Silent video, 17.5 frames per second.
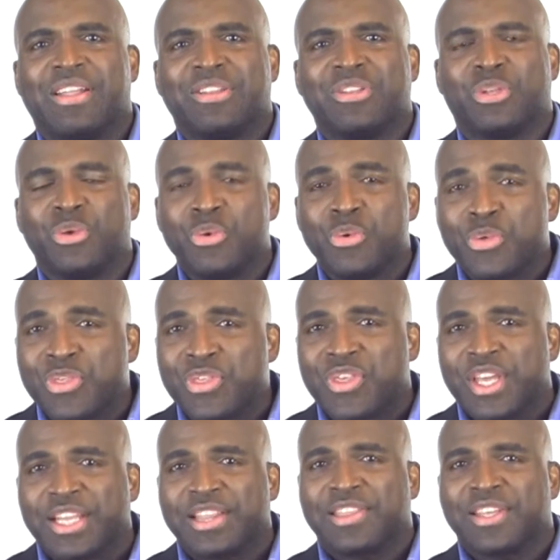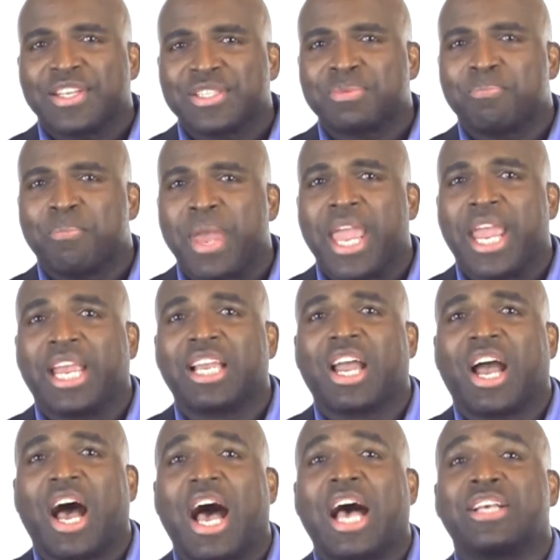Do you think this may
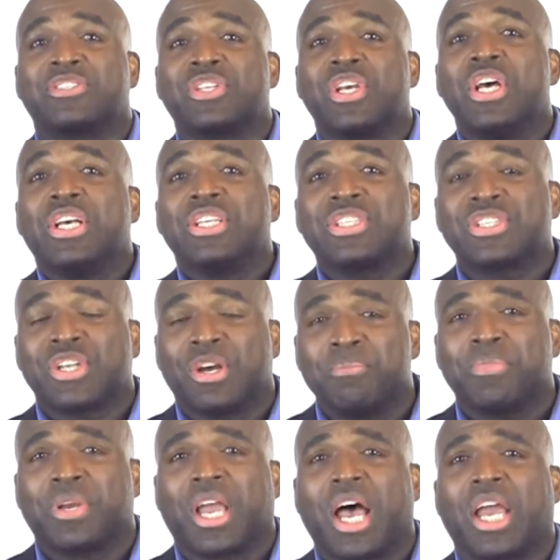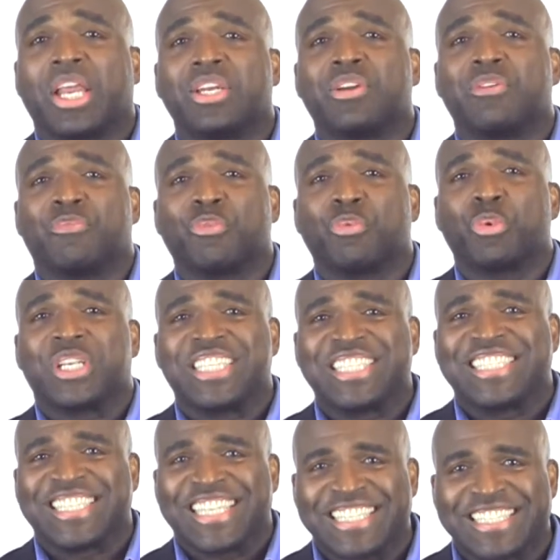cause some kind of
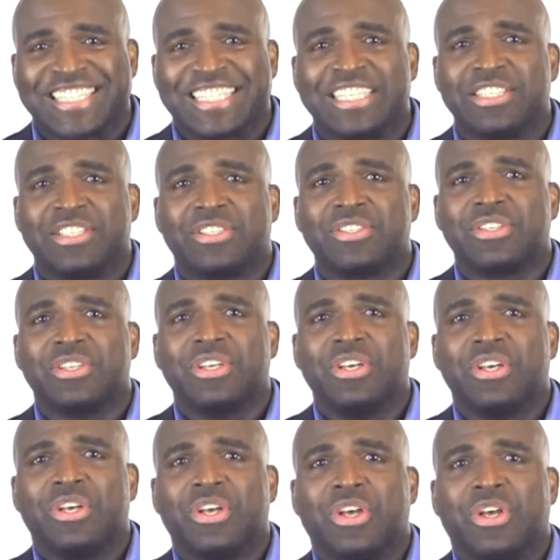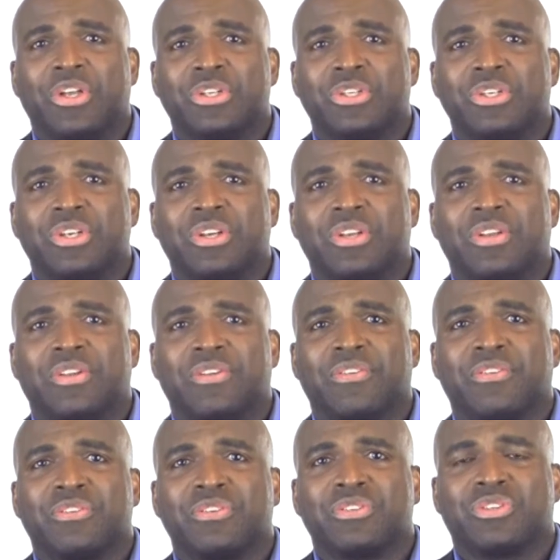resistance
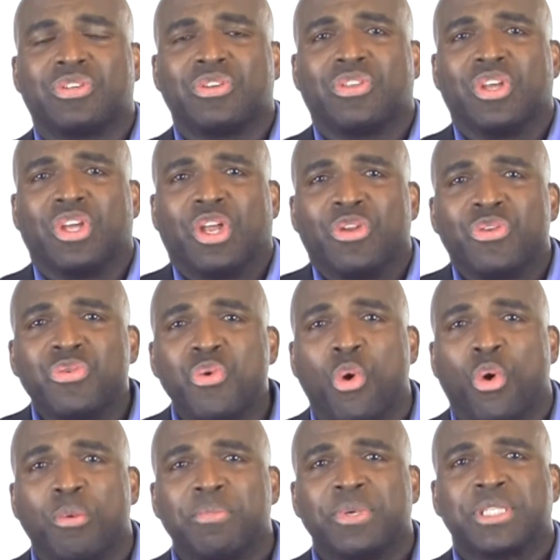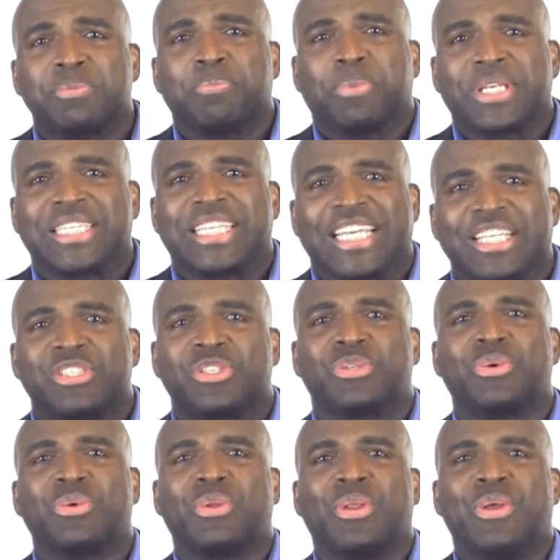to the enormous
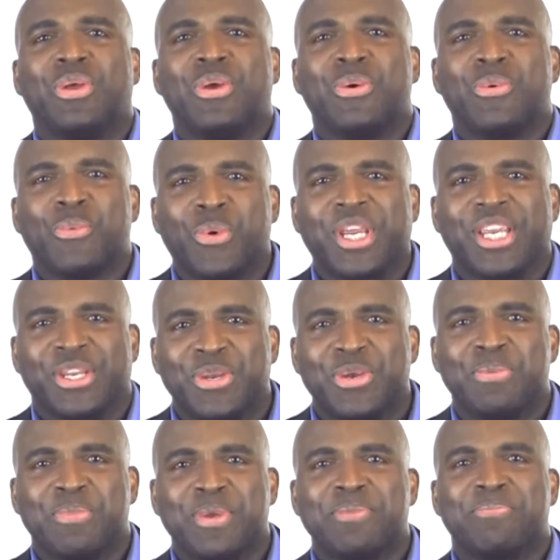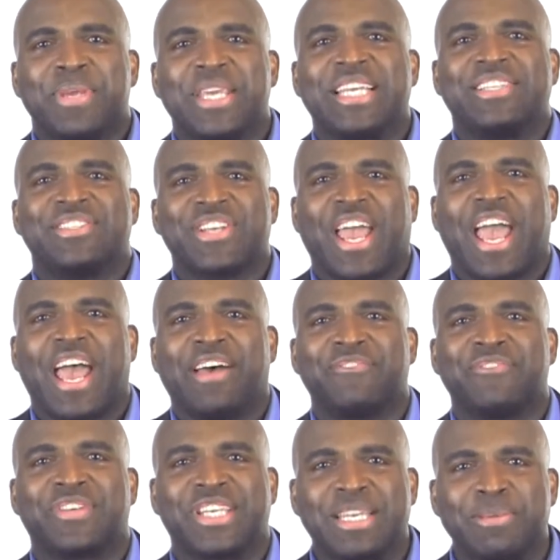potential we human beings
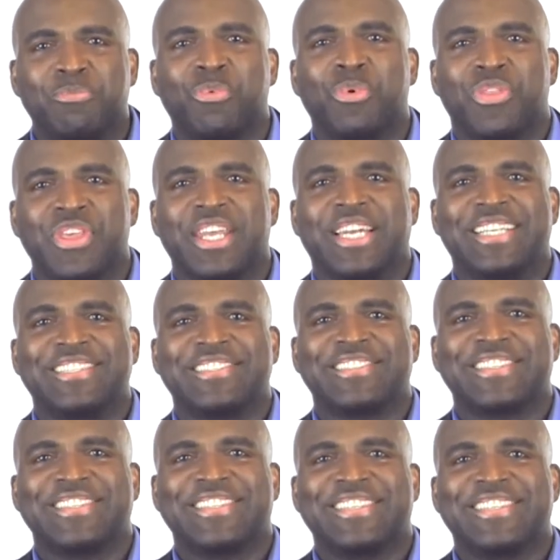have deep within us?